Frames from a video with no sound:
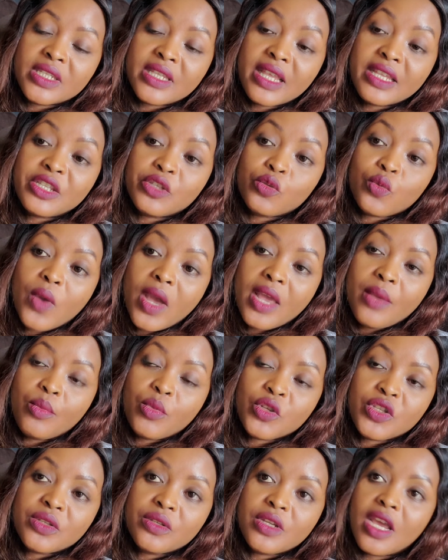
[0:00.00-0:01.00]
That's why
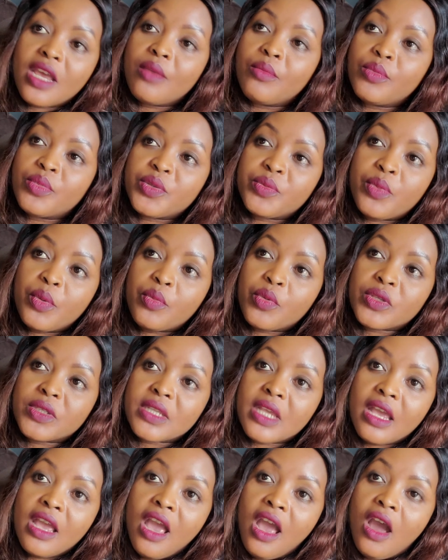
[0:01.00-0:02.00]
most times people
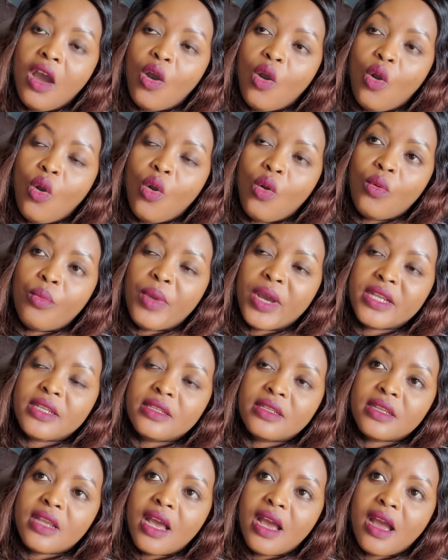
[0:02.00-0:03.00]
say, oh,
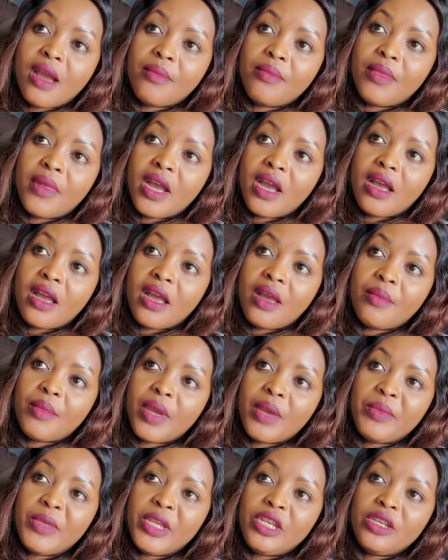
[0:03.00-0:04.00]
but
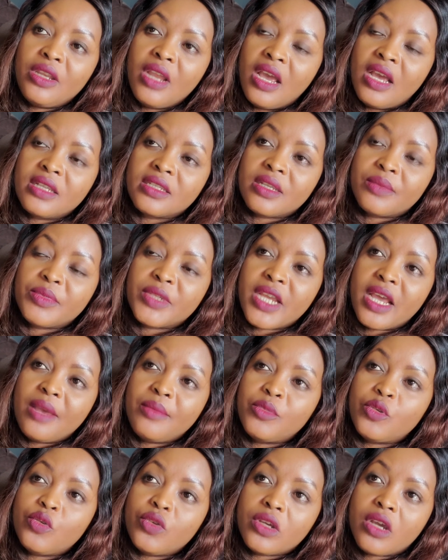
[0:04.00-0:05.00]
I mean,
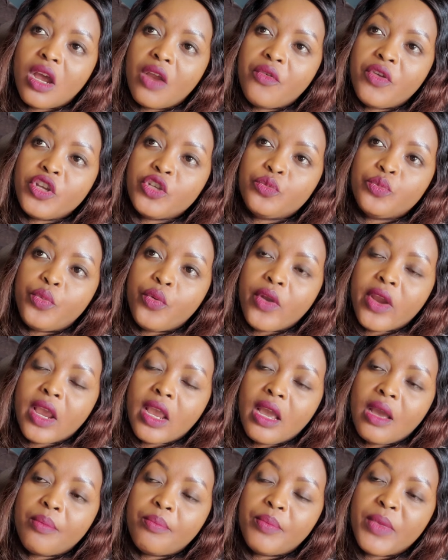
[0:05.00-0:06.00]
sometimes you encourage
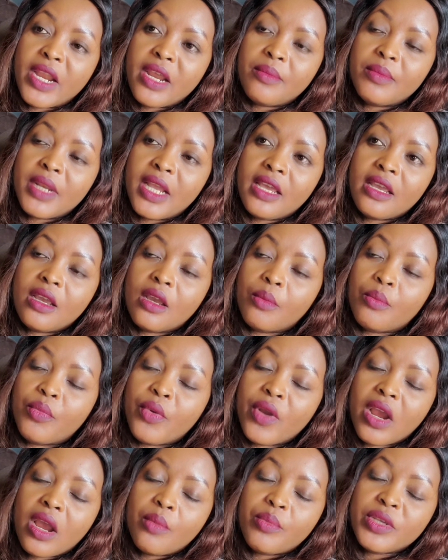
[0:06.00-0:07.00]
breakup, but I'm like,
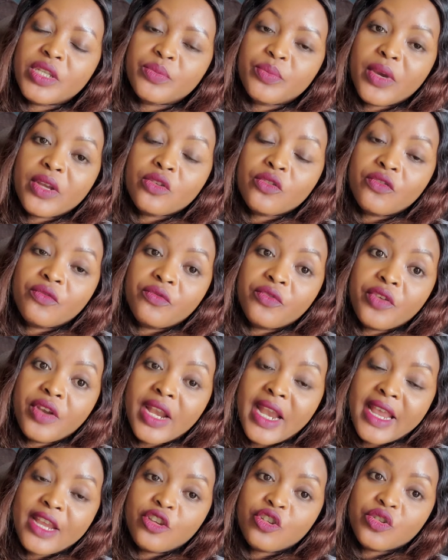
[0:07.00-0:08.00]
breakup is part of
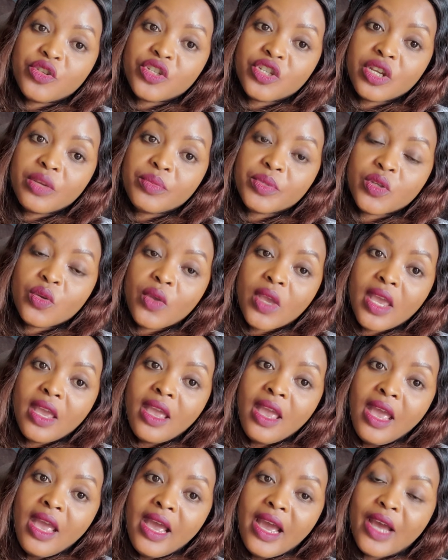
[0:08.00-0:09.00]
relationships.
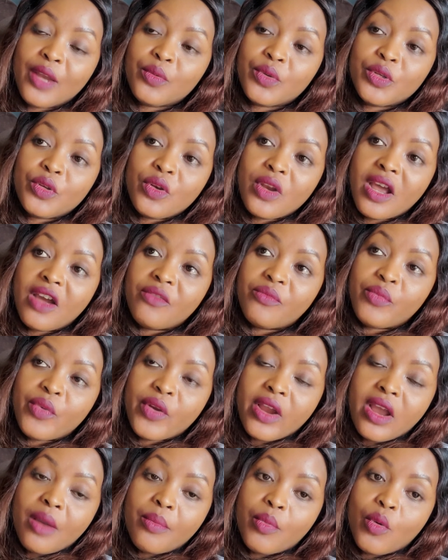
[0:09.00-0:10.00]
Okay, and we don't have
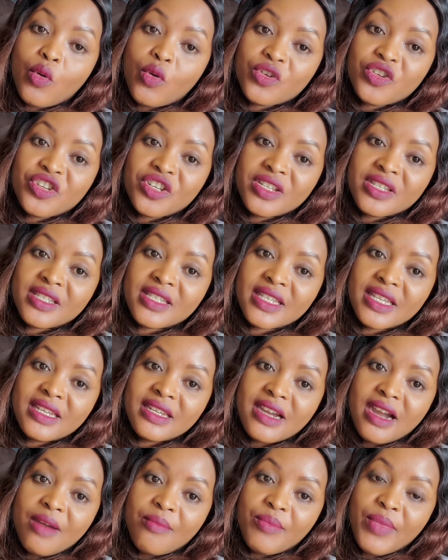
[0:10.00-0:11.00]
breakup coaches
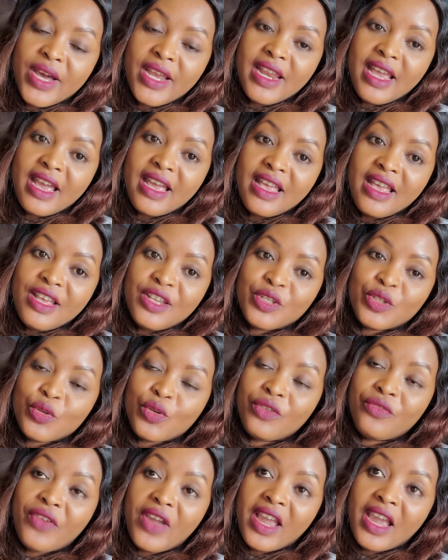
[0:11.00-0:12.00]
in Kampala.
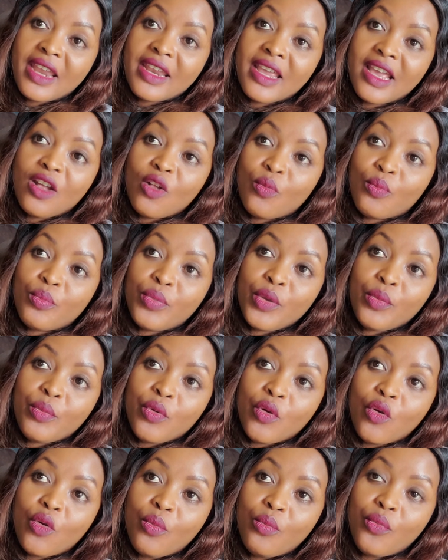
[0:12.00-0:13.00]
So if I can help
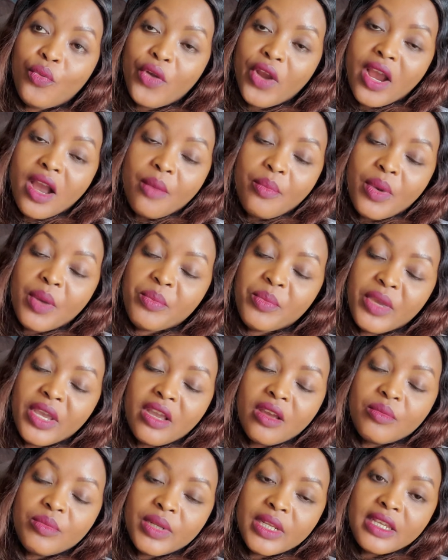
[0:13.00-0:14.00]
people break up
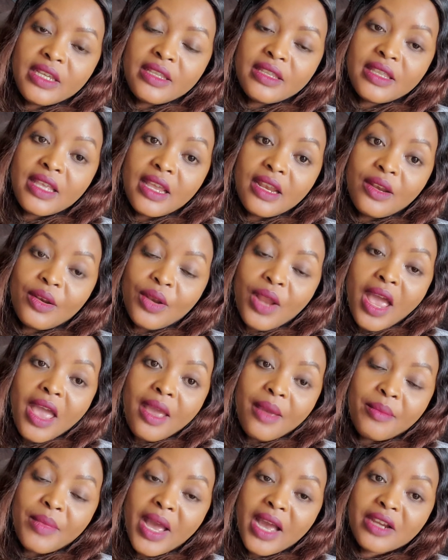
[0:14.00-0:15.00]
amicably, then
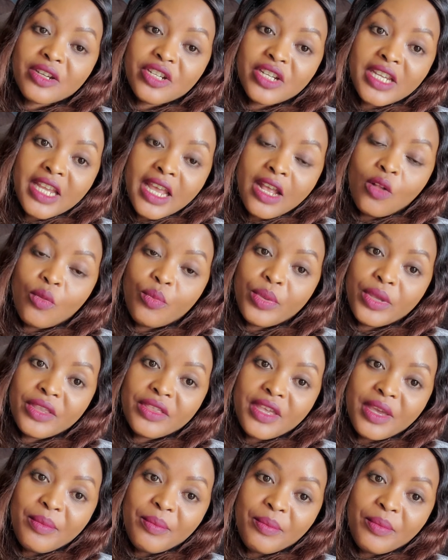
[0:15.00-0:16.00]
I am actually
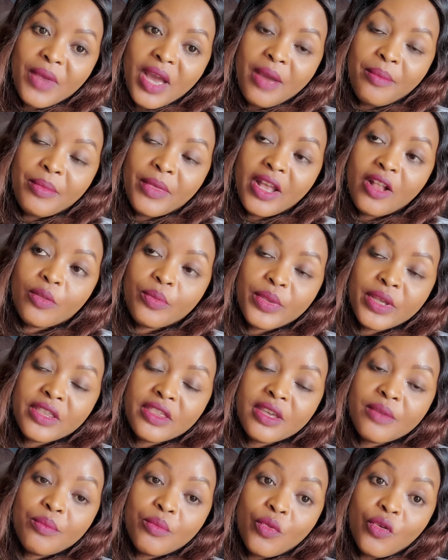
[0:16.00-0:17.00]
helping them. I'm
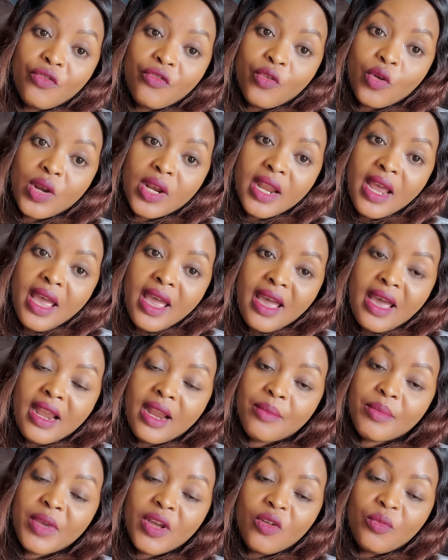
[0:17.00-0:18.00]
helping them move on,
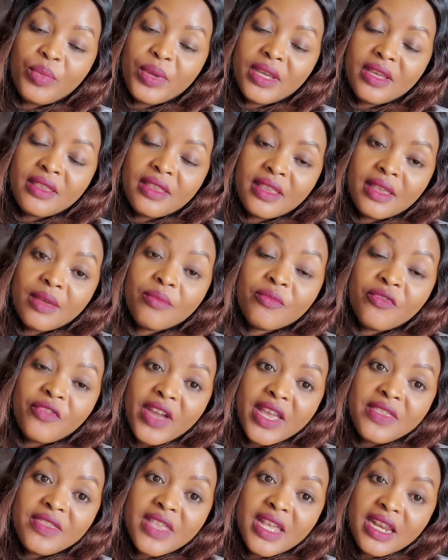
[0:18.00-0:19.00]
and I'm helping them
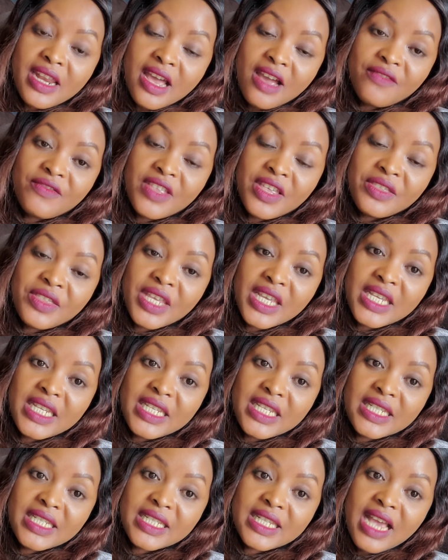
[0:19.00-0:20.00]
find the love that they
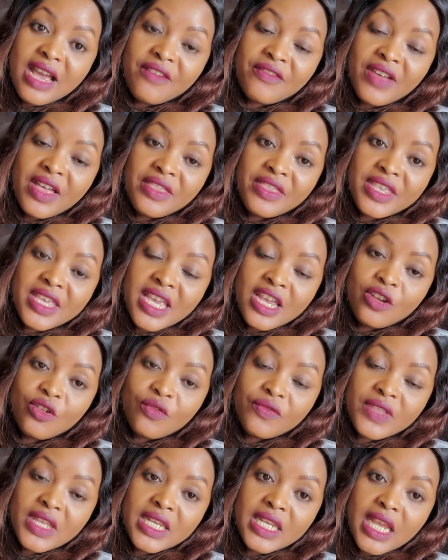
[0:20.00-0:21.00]
deserve at the
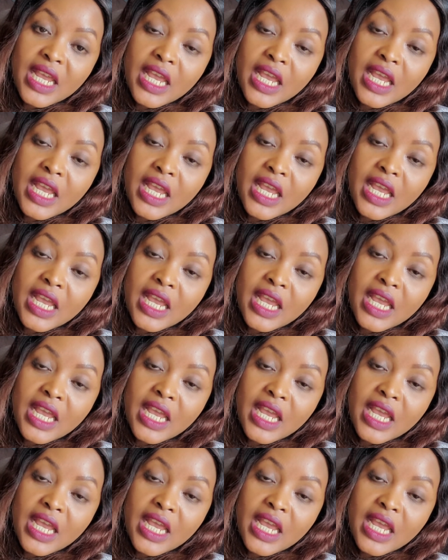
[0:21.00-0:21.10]
end of the day.